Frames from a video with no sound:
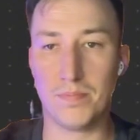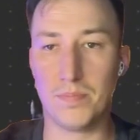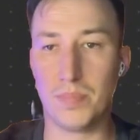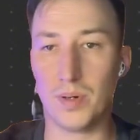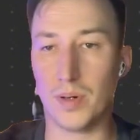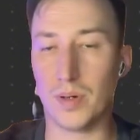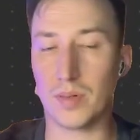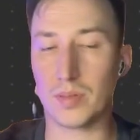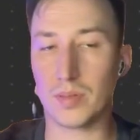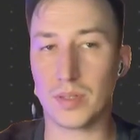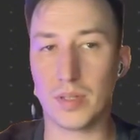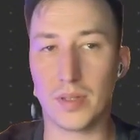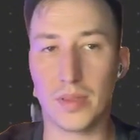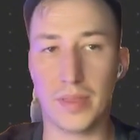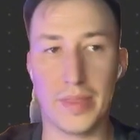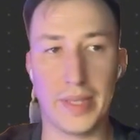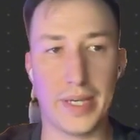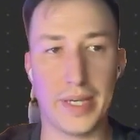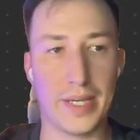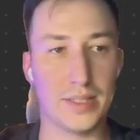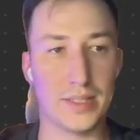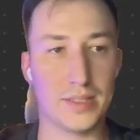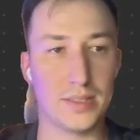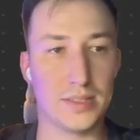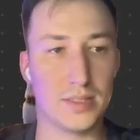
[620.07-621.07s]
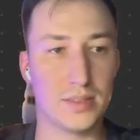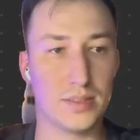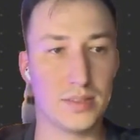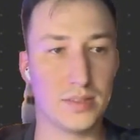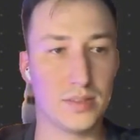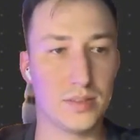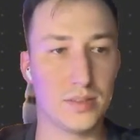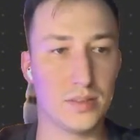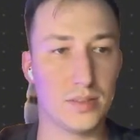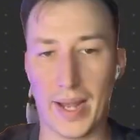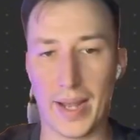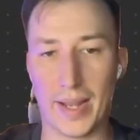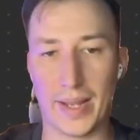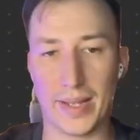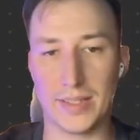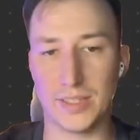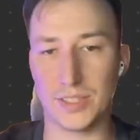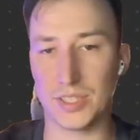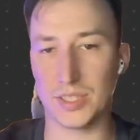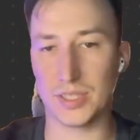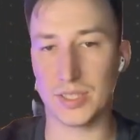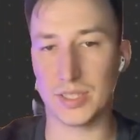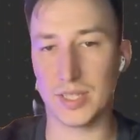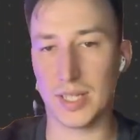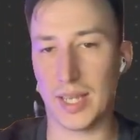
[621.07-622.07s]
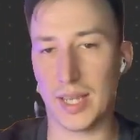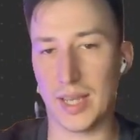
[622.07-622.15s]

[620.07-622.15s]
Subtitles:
bot that I just